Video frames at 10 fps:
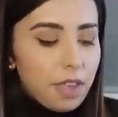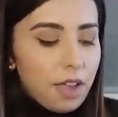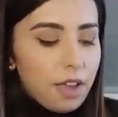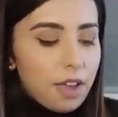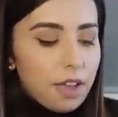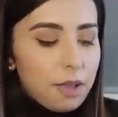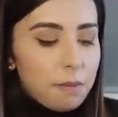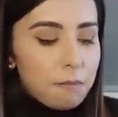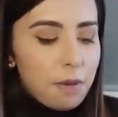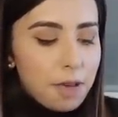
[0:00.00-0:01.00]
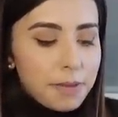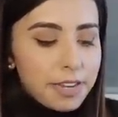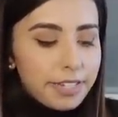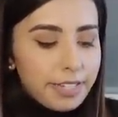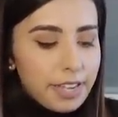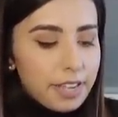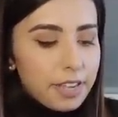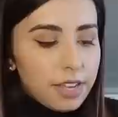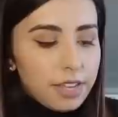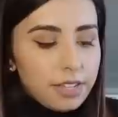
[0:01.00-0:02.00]
Mama
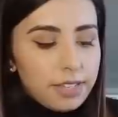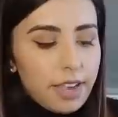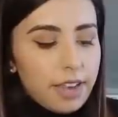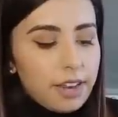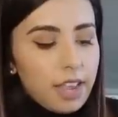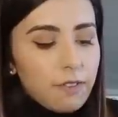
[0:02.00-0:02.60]
D said,